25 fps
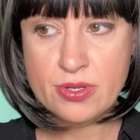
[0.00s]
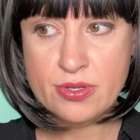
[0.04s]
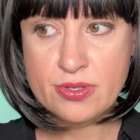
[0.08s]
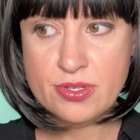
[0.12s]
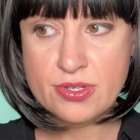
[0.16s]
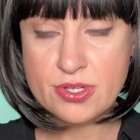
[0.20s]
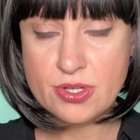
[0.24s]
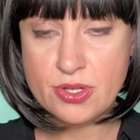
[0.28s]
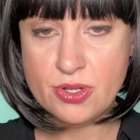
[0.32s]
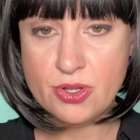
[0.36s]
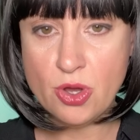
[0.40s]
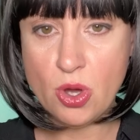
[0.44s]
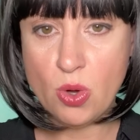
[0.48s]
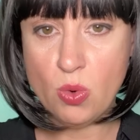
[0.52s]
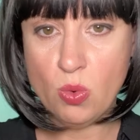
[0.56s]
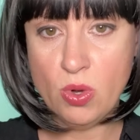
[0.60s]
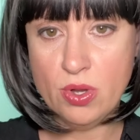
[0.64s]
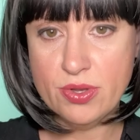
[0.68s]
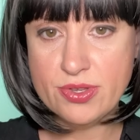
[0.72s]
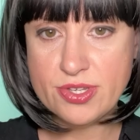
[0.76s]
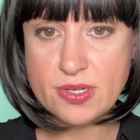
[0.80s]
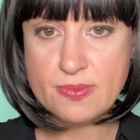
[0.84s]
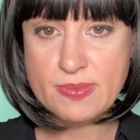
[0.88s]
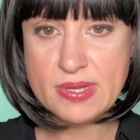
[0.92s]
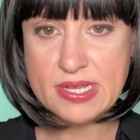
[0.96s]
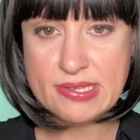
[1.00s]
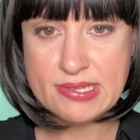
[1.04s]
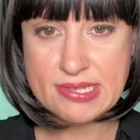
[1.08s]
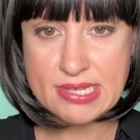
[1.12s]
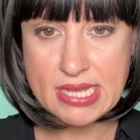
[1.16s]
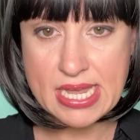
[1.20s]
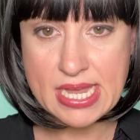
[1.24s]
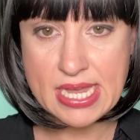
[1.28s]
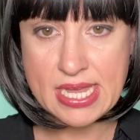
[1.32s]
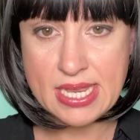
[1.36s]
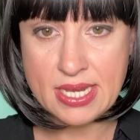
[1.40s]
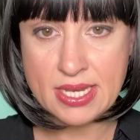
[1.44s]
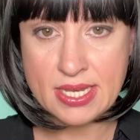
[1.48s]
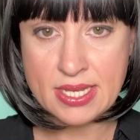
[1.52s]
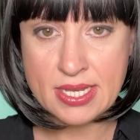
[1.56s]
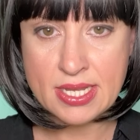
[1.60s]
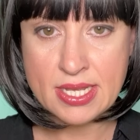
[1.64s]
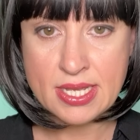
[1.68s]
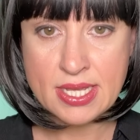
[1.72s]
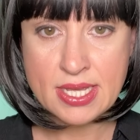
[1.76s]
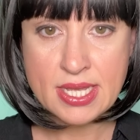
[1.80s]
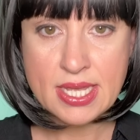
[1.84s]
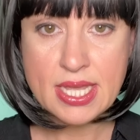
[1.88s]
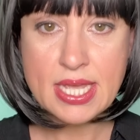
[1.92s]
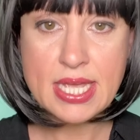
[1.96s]
to not want to be seen
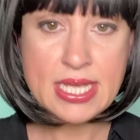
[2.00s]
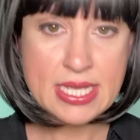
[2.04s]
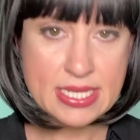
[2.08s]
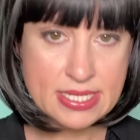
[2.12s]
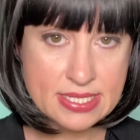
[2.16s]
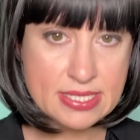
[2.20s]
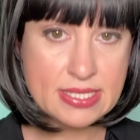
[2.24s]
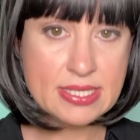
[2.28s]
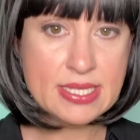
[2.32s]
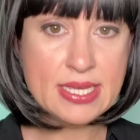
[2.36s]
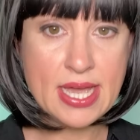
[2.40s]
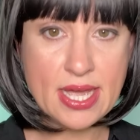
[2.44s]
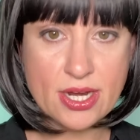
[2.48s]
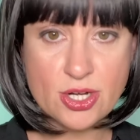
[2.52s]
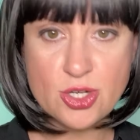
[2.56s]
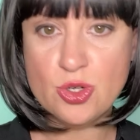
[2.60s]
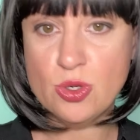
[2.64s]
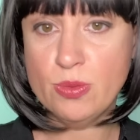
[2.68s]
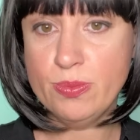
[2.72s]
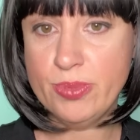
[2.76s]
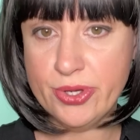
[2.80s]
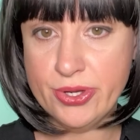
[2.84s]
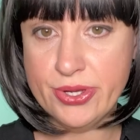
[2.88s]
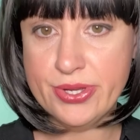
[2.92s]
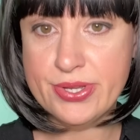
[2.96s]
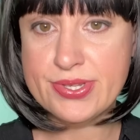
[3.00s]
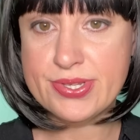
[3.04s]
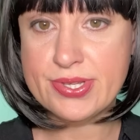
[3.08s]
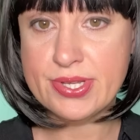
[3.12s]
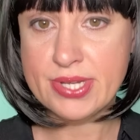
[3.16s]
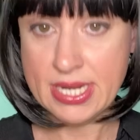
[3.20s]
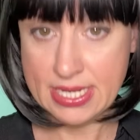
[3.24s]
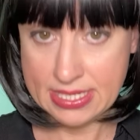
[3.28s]
is the actual person.